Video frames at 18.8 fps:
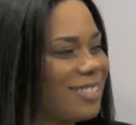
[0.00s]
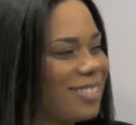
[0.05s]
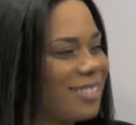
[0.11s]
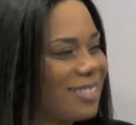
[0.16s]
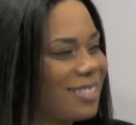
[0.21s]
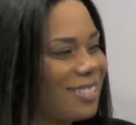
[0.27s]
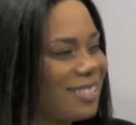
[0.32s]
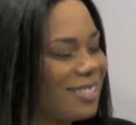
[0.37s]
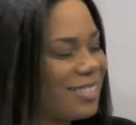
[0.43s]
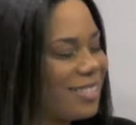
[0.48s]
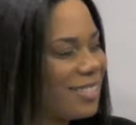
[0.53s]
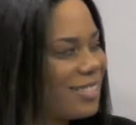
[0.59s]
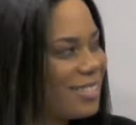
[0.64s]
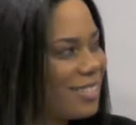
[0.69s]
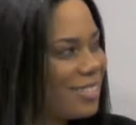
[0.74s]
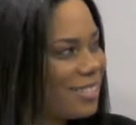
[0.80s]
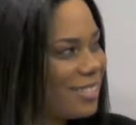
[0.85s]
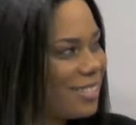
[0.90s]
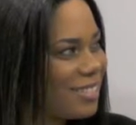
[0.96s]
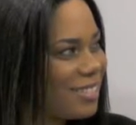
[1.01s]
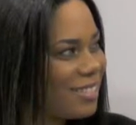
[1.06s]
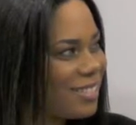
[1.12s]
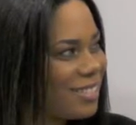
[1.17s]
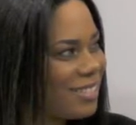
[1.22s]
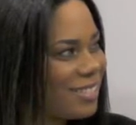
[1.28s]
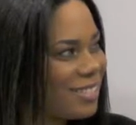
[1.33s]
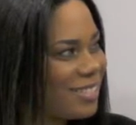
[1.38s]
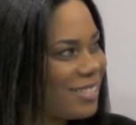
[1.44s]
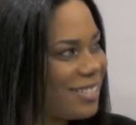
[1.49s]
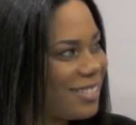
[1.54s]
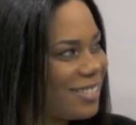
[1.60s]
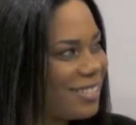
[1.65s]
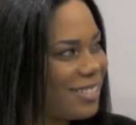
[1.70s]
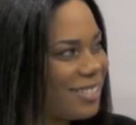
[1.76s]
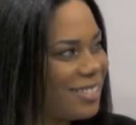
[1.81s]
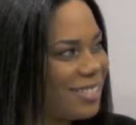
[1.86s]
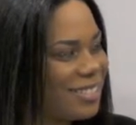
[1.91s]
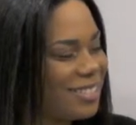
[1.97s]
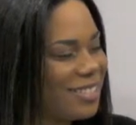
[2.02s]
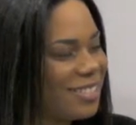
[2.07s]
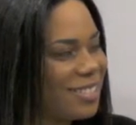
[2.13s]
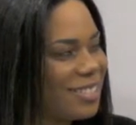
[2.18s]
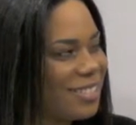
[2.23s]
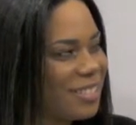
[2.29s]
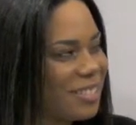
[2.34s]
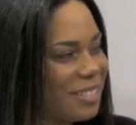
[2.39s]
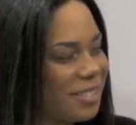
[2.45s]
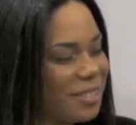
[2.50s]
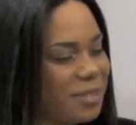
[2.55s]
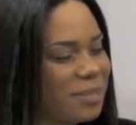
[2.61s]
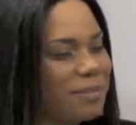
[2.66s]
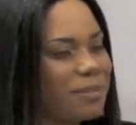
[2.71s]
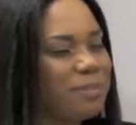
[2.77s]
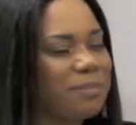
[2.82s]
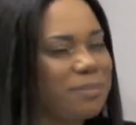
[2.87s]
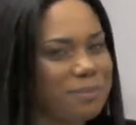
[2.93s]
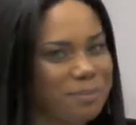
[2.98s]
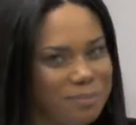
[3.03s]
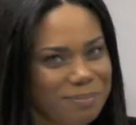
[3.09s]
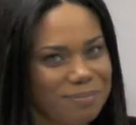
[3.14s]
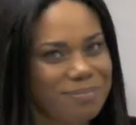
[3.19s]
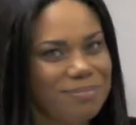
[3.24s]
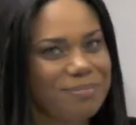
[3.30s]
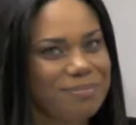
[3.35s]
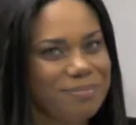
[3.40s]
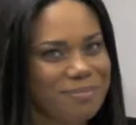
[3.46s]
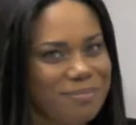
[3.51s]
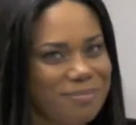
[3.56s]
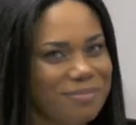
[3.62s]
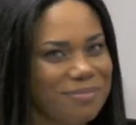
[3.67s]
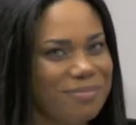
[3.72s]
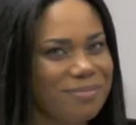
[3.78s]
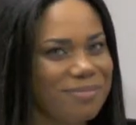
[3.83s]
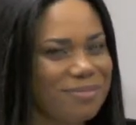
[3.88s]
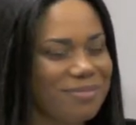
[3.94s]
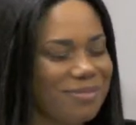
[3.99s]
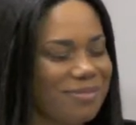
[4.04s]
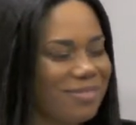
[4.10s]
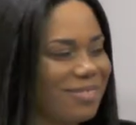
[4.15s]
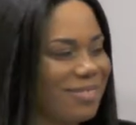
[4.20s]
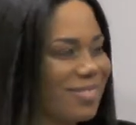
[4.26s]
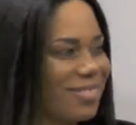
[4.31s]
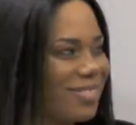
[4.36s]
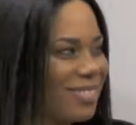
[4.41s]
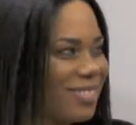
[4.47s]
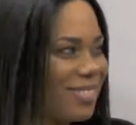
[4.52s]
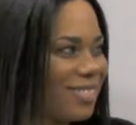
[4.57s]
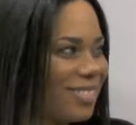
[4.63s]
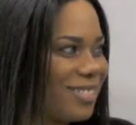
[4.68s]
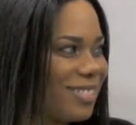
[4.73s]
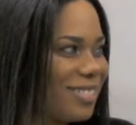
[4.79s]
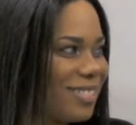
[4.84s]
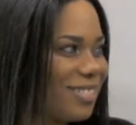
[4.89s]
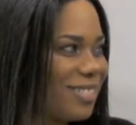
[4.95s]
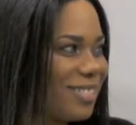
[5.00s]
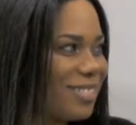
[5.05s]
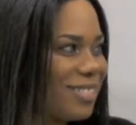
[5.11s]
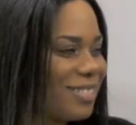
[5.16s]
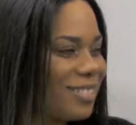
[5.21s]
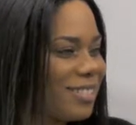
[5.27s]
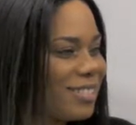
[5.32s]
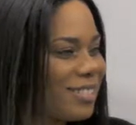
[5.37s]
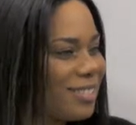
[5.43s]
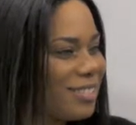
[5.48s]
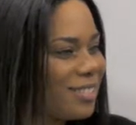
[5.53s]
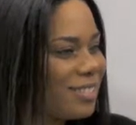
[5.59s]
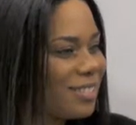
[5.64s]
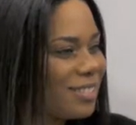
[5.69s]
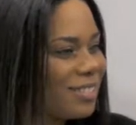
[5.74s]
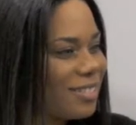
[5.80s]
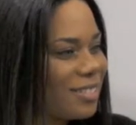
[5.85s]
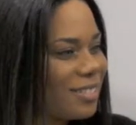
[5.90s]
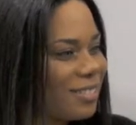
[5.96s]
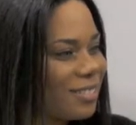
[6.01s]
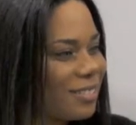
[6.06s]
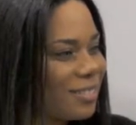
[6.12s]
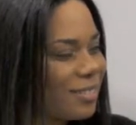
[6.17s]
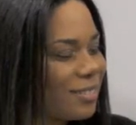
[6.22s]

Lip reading: No words are spoken by the person on screen.